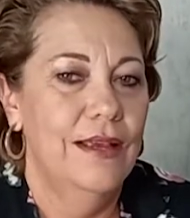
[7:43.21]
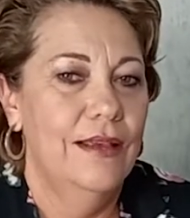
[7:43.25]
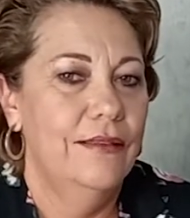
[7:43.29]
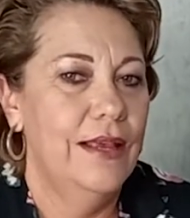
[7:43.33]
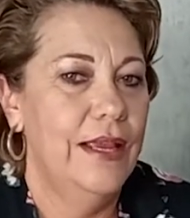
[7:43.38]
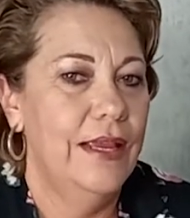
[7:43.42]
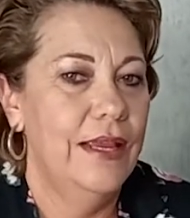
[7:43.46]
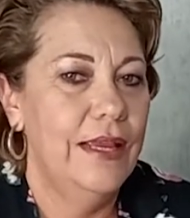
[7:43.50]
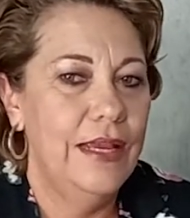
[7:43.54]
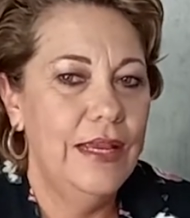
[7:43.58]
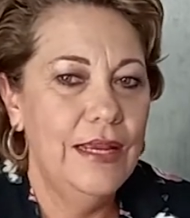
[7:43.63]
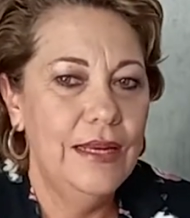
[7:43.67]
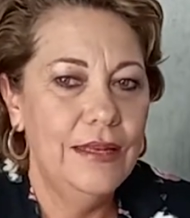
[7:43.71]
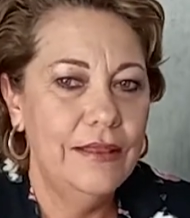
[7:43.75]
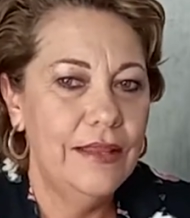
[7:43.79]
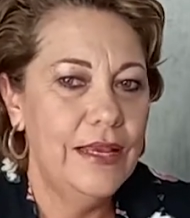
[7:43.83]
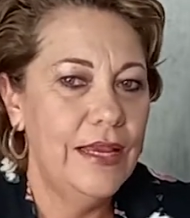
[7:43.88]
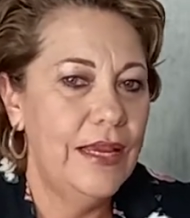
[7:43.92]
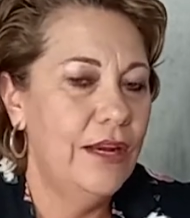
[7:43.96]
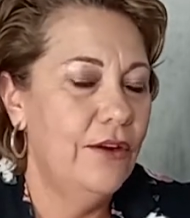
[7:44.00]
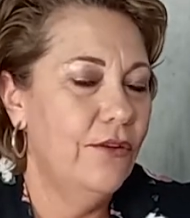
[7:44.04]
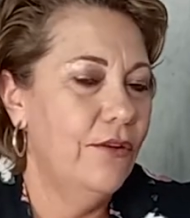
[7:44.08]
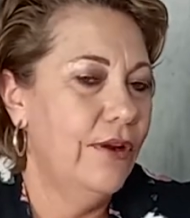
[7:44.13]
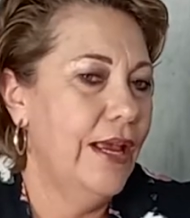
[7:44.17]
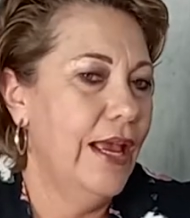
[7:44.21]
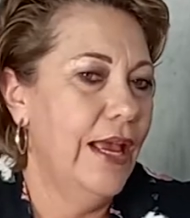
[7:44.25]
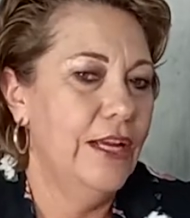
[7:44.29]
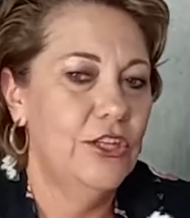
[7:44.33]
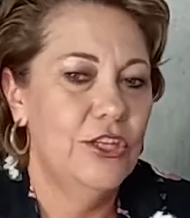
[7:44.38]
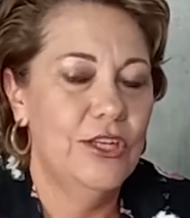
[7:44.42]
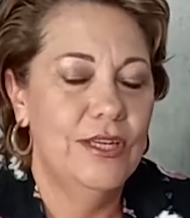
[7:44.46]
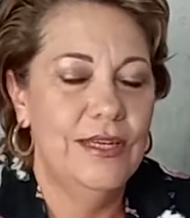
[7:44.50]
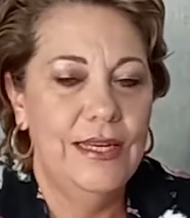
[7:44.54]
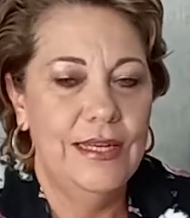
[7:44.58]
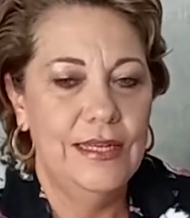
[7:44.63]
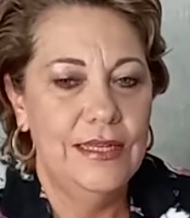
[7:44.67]
They're in the
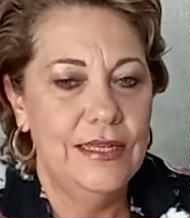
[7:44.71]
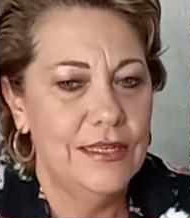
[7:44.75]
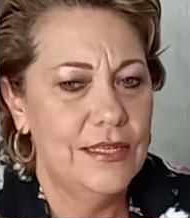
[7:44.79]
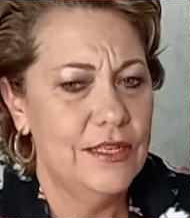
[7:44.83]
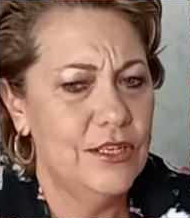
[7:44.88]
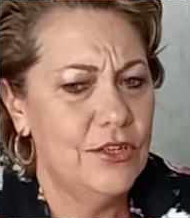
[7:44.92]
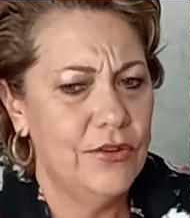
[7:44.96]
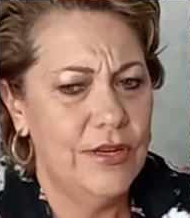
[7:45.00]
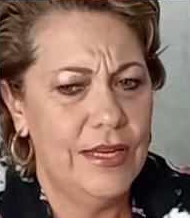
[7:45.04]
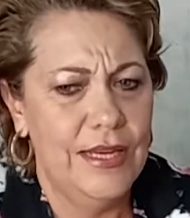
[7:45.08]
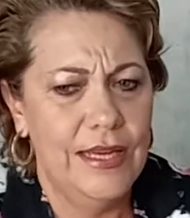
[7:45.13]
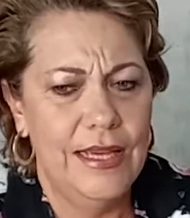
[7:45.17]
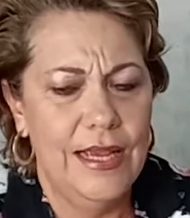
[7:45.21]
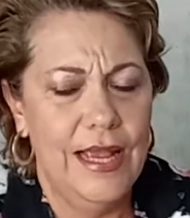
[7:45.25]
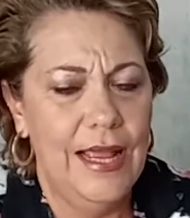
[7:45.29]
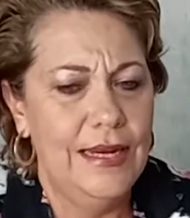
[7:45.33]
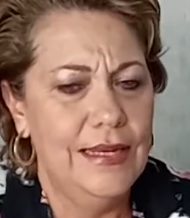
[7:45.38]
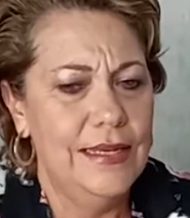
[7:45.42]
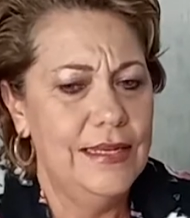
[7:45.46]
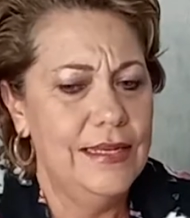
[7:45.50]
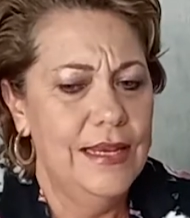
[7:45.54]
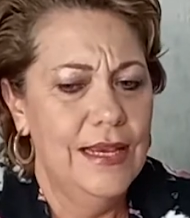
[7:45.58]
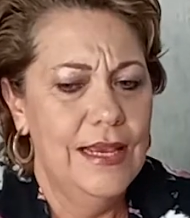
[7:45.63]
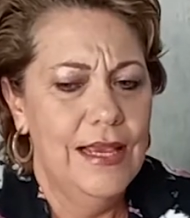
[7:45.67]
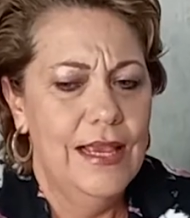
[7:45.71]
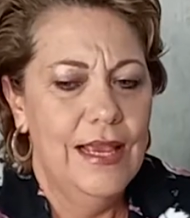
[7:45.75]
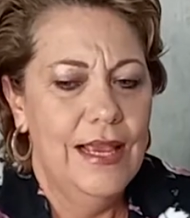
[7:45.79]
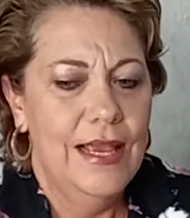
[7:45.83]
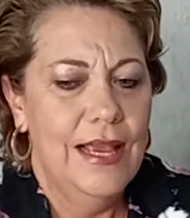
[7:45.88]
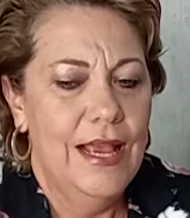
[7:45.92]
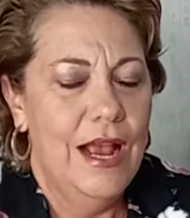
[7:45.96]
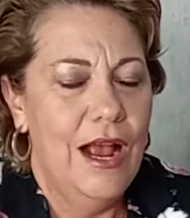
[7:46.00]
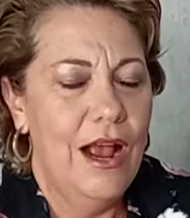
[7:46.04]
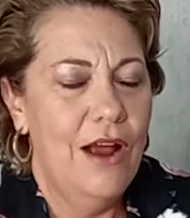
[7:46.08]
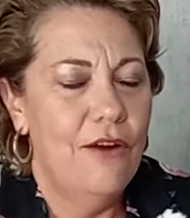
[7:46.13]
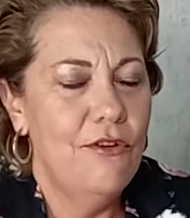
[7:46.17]
irrigation industry, and
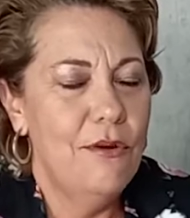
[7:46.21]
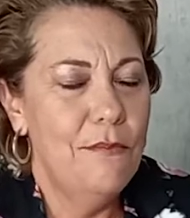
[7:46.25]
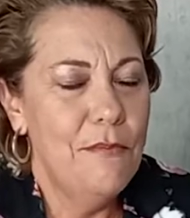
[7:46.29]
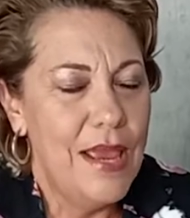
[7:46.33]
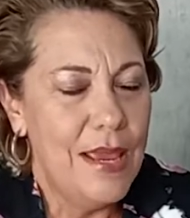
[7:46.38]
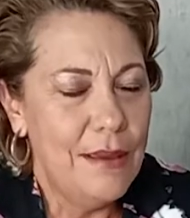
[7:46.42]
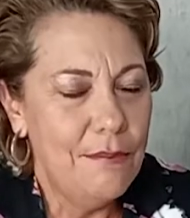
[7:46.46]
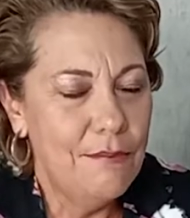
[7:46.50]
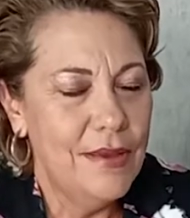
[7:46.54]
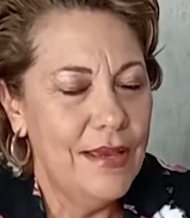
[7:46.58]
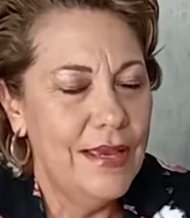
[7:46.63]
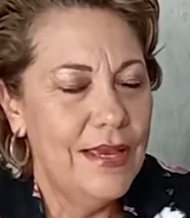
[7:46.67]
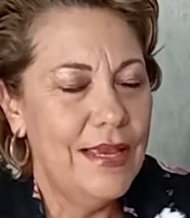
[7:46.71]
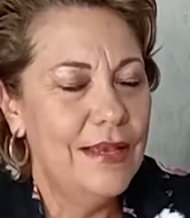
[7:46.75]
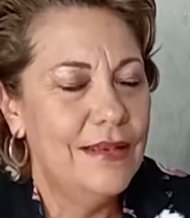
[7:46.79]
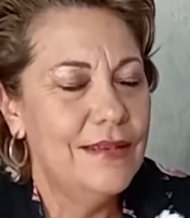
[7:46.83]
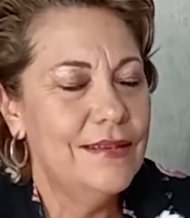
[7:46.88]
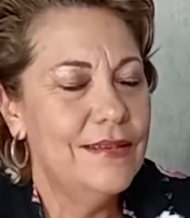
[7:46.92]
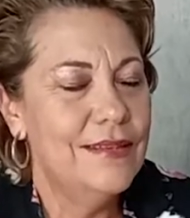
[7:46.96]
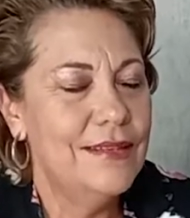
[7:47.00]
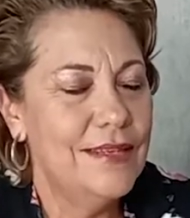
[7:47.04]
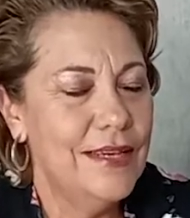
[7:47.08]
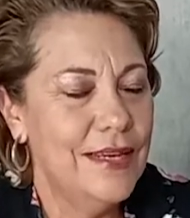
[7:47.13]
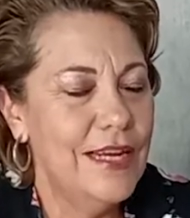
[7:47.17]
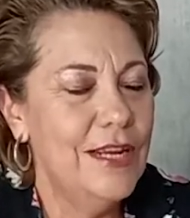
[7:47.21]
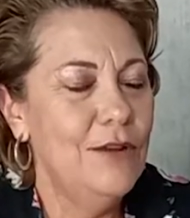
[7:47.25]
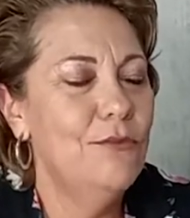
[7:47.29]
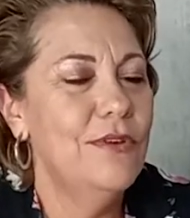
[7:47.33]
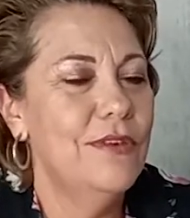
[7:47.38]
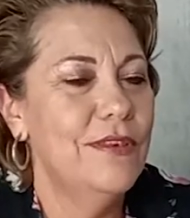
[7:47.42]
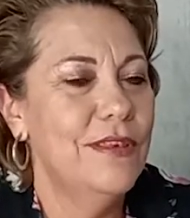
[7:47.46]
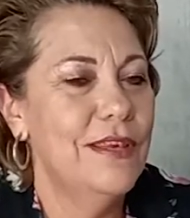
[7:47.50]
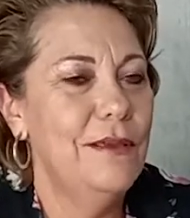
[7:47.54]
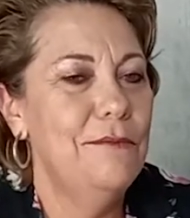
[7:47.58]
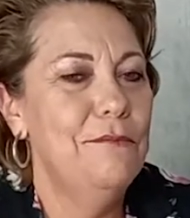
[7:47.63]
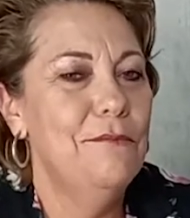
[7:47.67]
I remember sitting
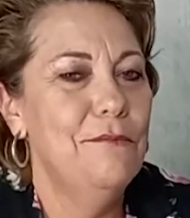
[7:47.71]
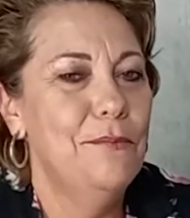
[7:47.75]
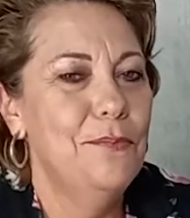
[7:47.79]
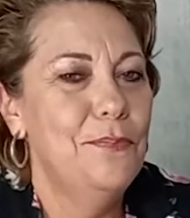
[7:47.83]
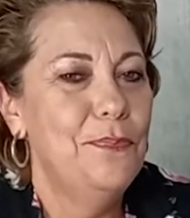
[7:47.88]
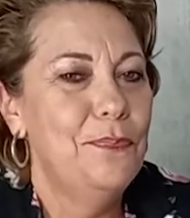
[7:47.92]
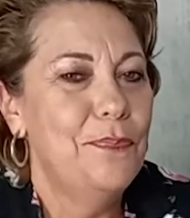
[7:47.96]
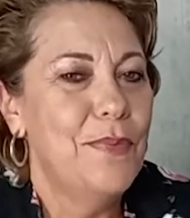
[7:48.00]
with him